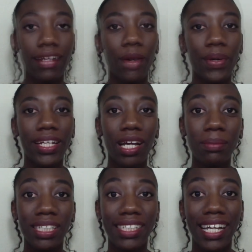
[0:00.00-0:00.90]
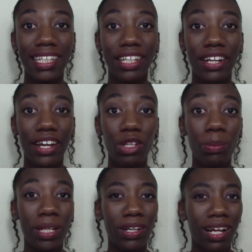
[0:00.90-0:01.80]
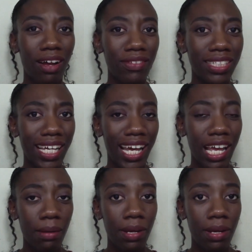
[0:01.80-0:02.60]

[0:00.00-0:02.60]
Now, when it comes to styling your hair, you may not have the time,